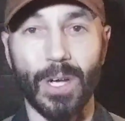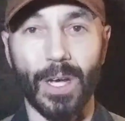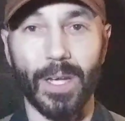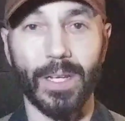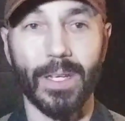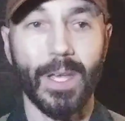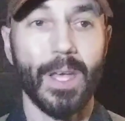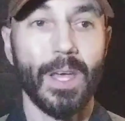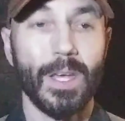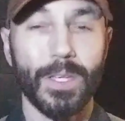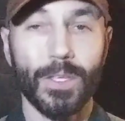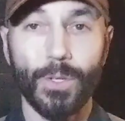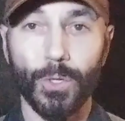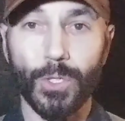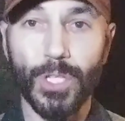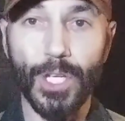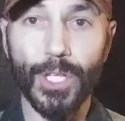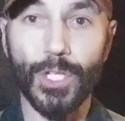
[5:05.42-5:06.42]
on,
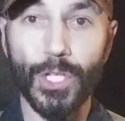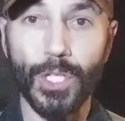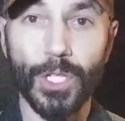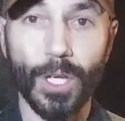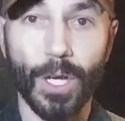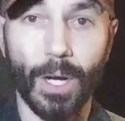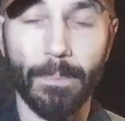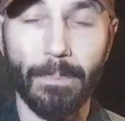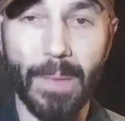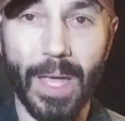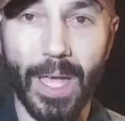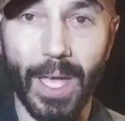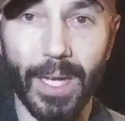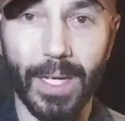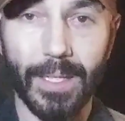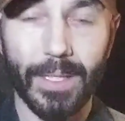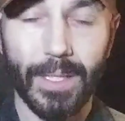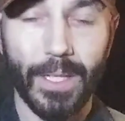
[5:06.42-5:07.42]
teaching young
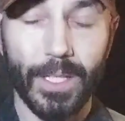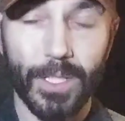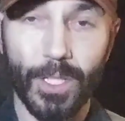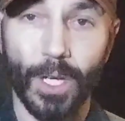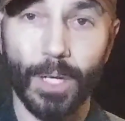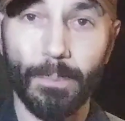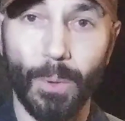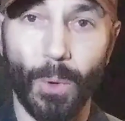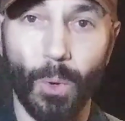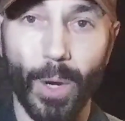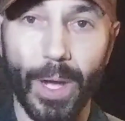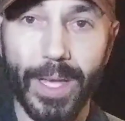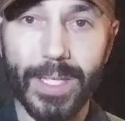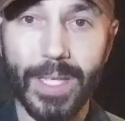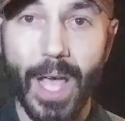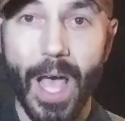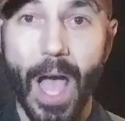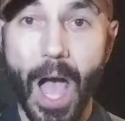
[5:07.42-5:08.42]
men, young
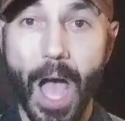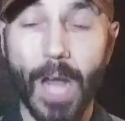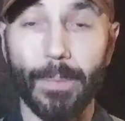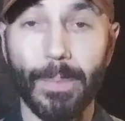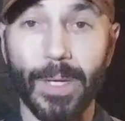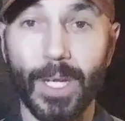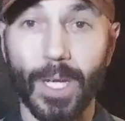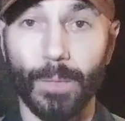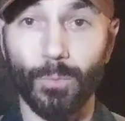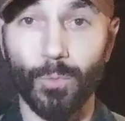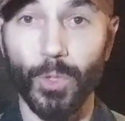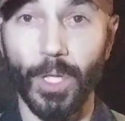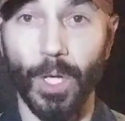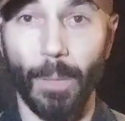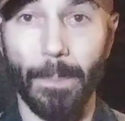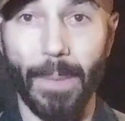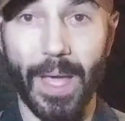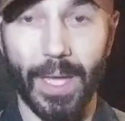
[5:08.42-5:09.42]
boys, how to become
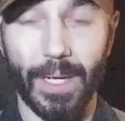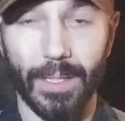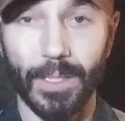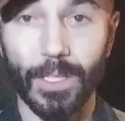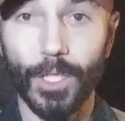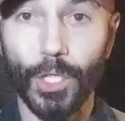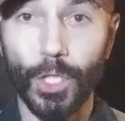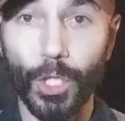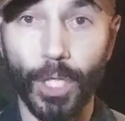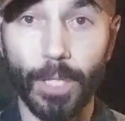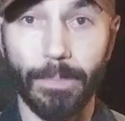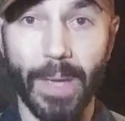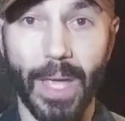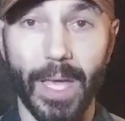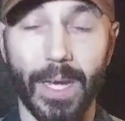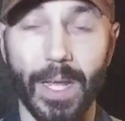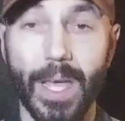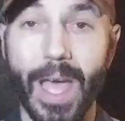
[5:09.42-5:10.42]
real men, good
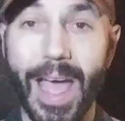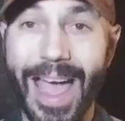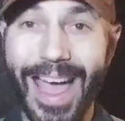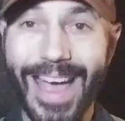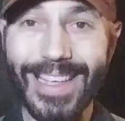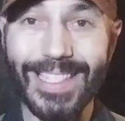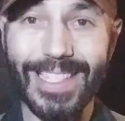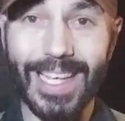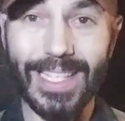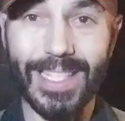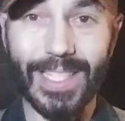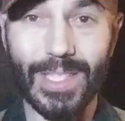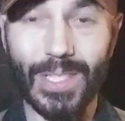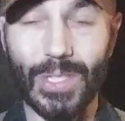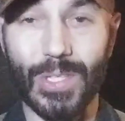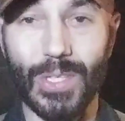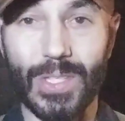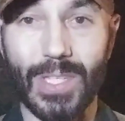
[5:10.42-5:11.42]
men, assets
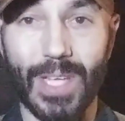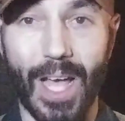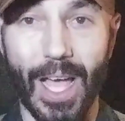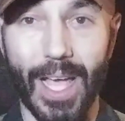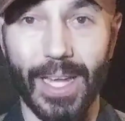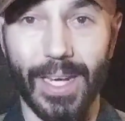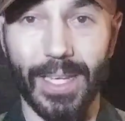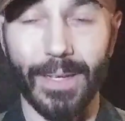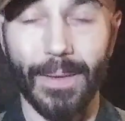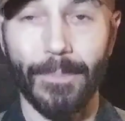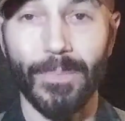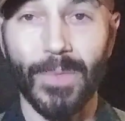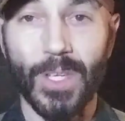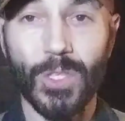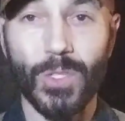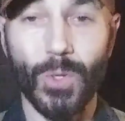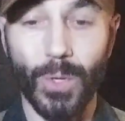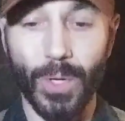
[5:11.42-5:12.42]
to society.
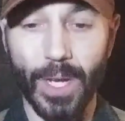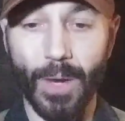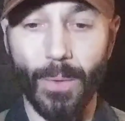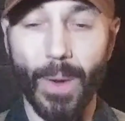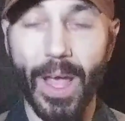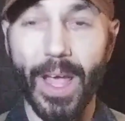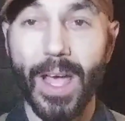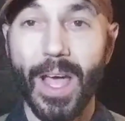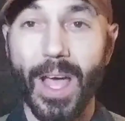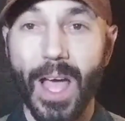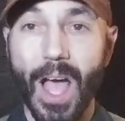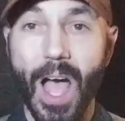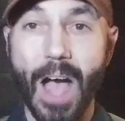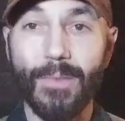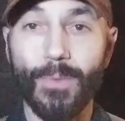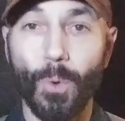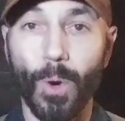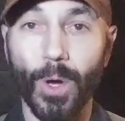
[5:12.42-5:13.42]
So anyway,
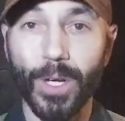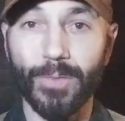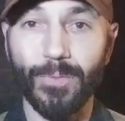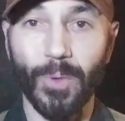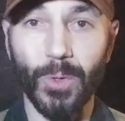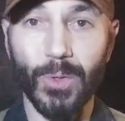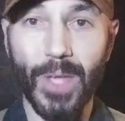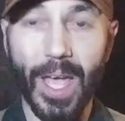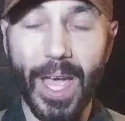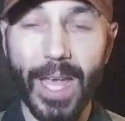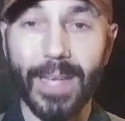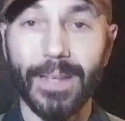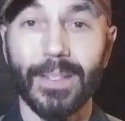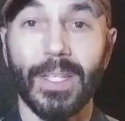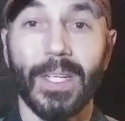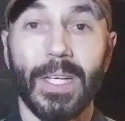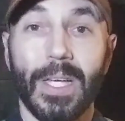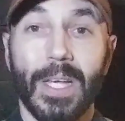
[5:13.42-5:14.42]
have a wonderful day,
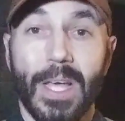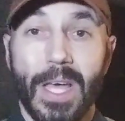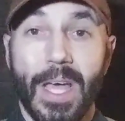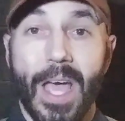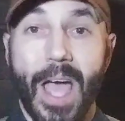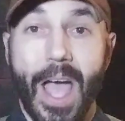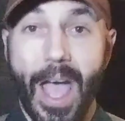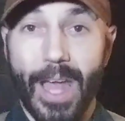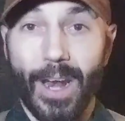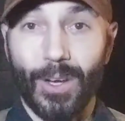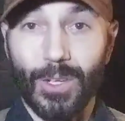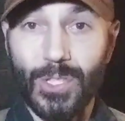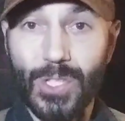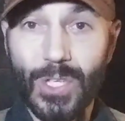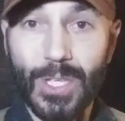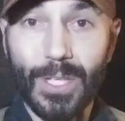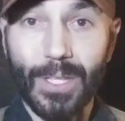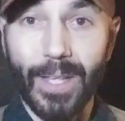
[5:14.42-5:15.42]
and I'll
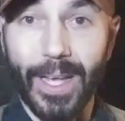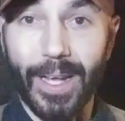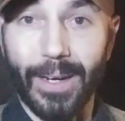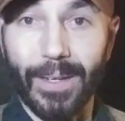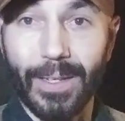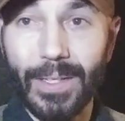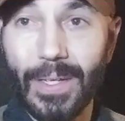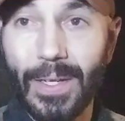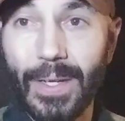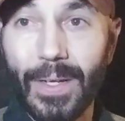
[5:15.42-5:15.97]
see you later.